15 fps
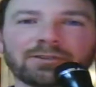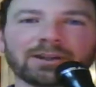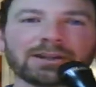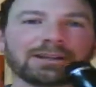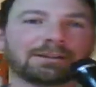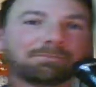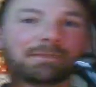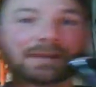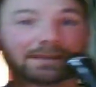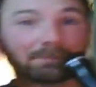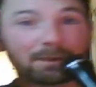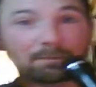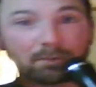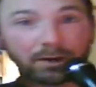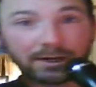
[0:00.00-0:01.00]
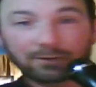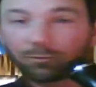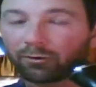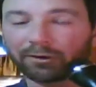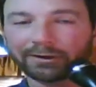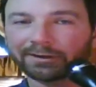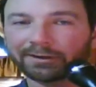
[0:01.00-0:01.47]
like making my brain
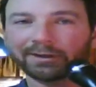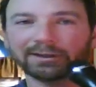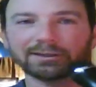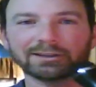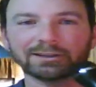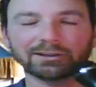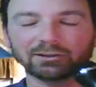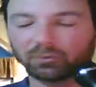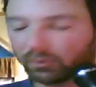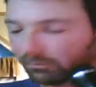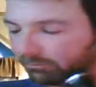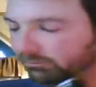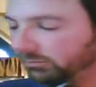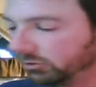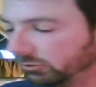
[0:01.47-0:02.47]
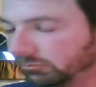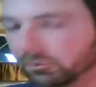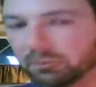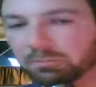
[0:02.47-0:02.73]
work, it didn't do it. Moo,